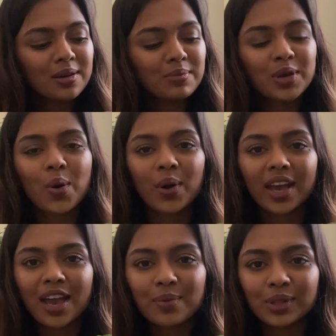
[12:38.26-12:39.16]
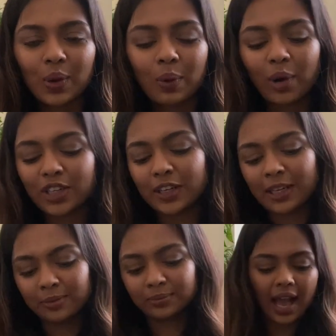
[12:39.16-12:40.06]
be okay with
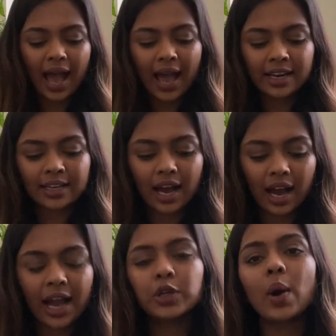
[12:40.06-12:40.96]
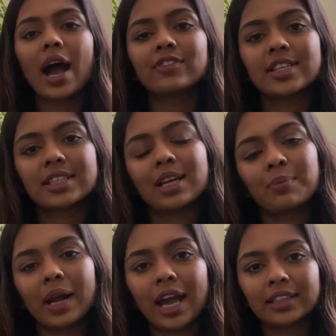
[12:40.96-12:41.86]
overwatering. And I do have this in a
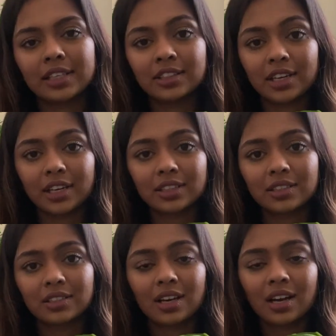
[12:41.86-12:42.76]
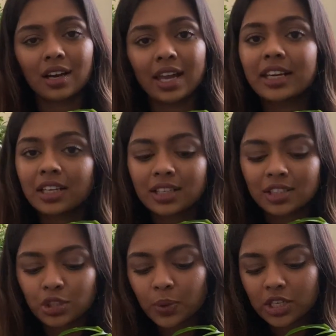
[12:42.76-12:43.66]
bright indirect lighting
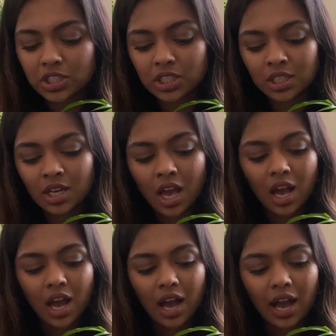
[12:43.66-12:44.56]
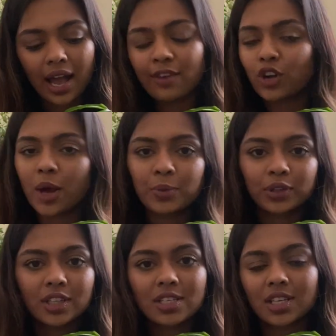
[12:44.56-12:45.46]
situation. I have not put
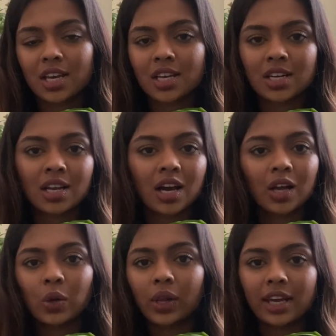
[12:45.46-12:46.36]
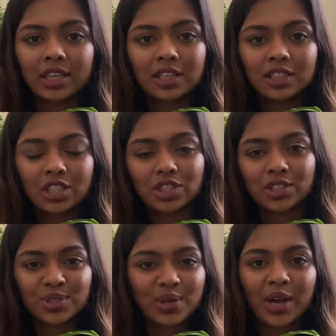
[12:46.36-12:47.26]
this in low lighting
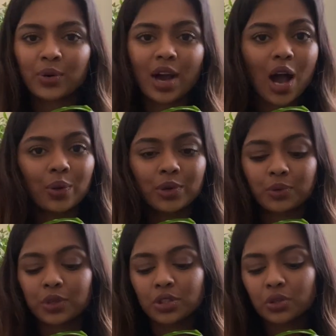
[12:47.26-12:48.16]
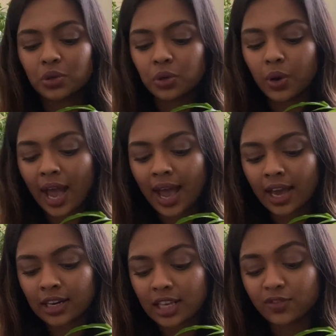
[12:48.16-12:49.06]
conditions, so I don't know how it would do.
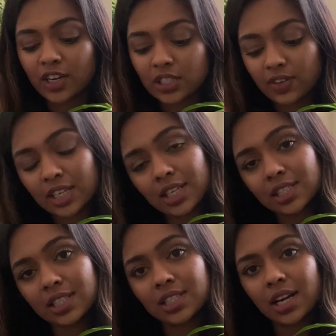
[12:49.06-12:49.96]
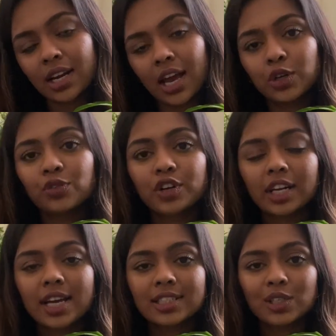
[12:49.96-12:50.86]
And as far as feeding is concerned, I do
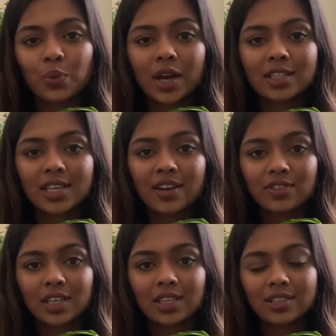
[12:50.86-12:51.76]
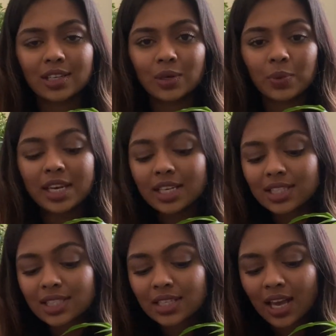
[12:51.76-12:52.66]
fertilize it once every 3
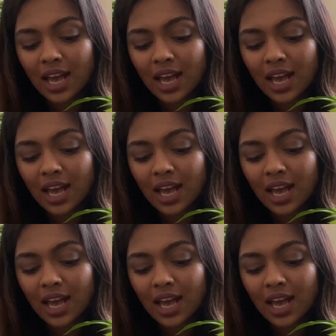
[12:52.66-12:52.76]
weeks.